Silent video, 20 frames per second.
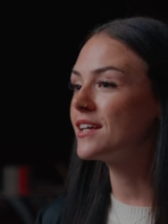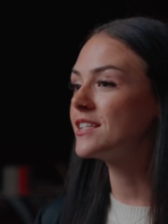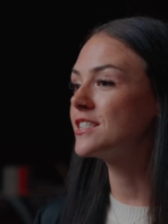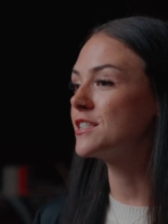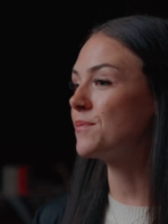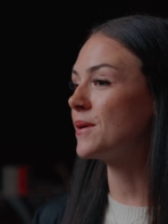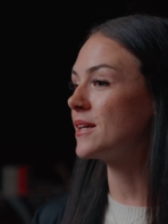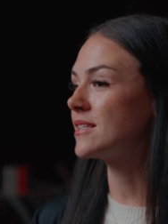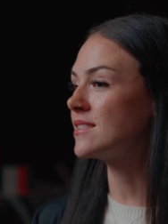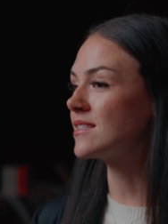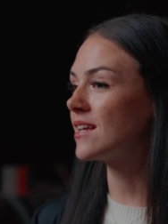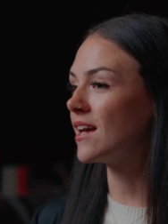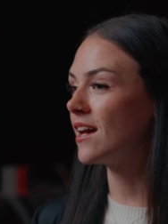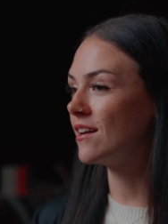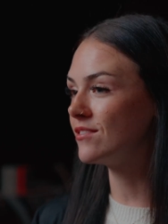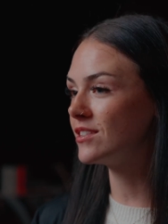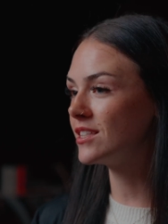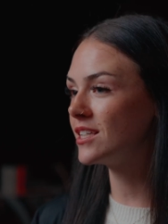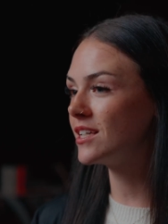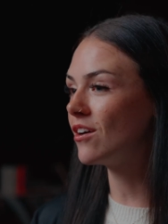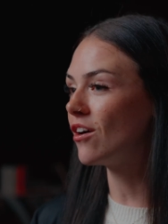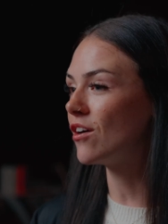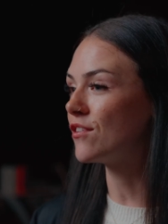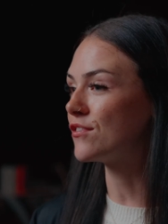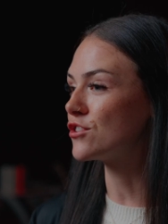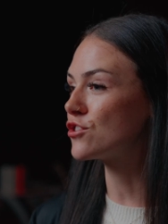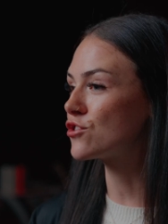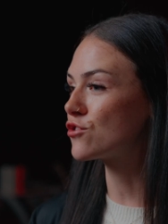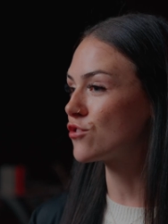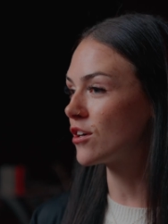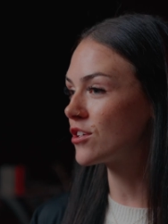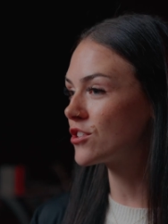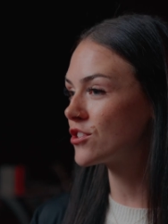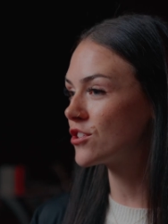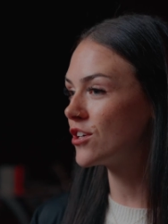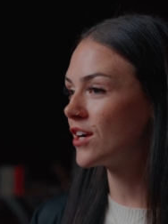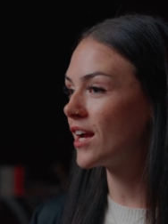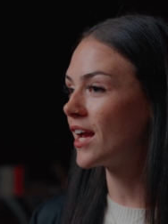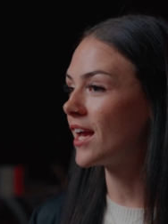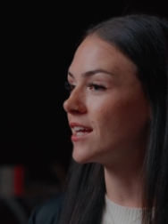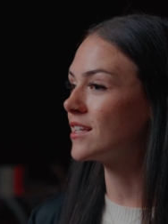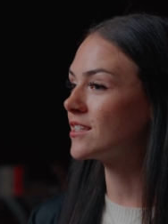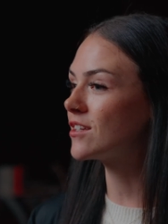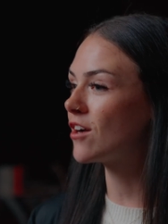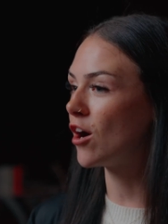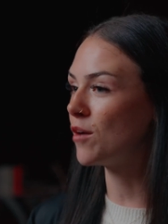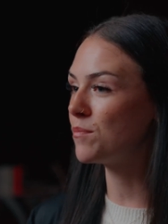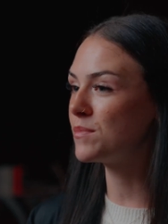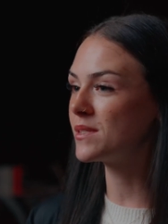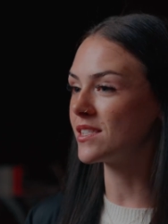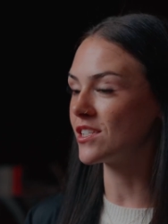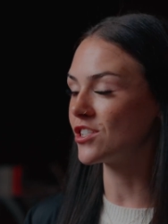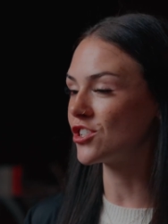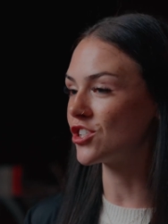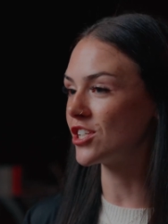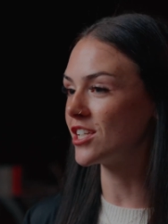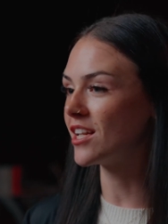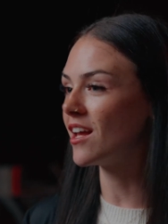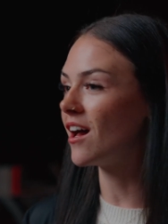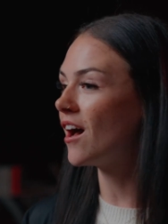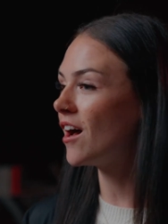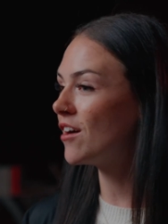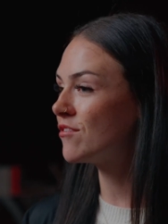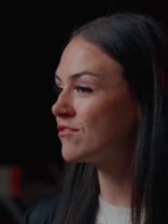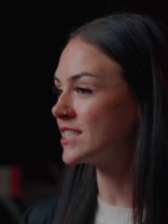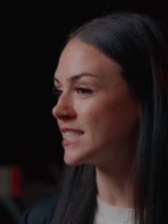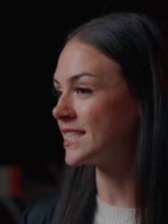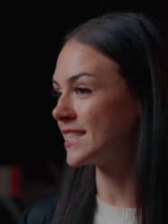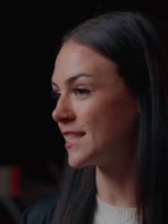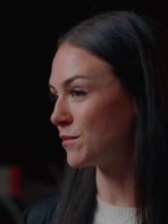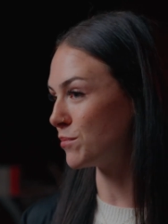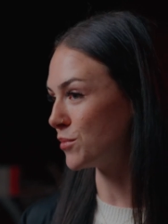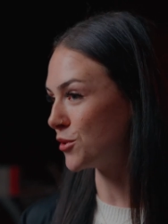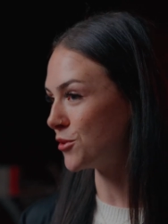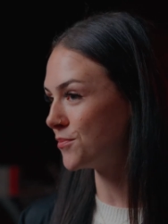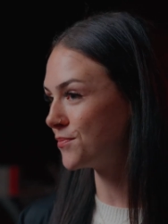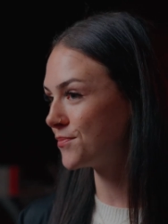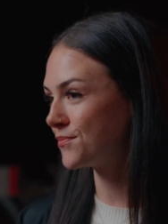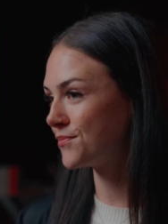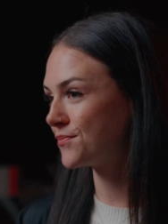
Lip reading: depends heavily on the structure and composition of the sample.